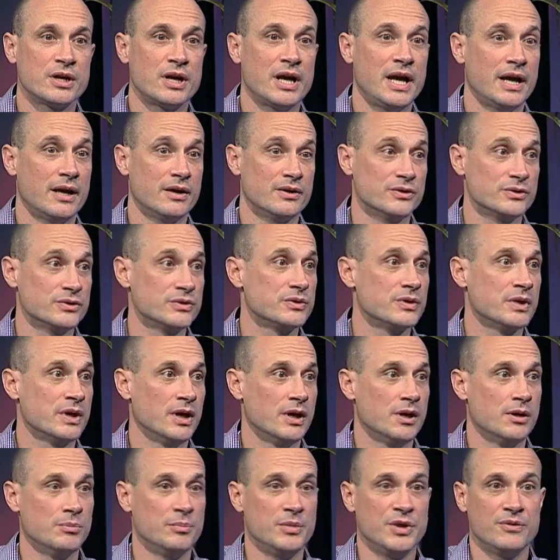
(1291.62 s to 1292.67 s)
your hands
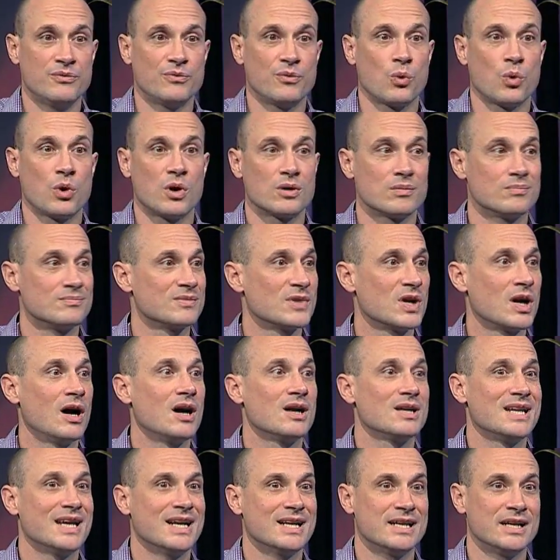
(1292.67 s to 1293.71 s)
uh, before
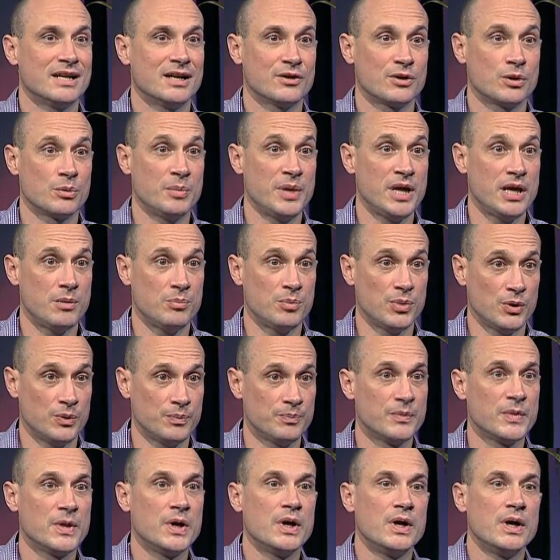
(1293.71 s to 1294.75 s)
contacting other people.
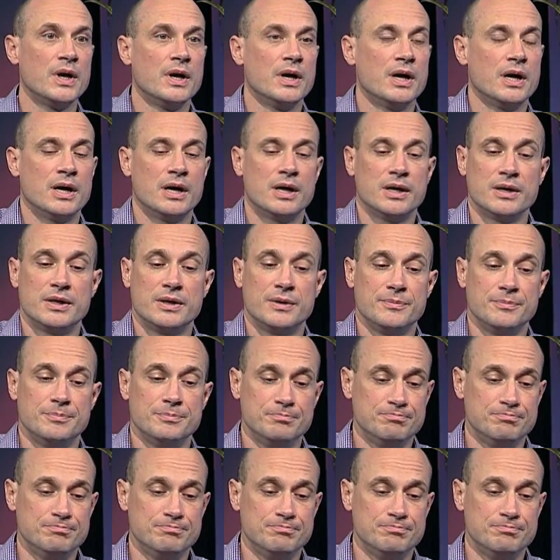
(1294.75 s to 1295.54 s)
Uh,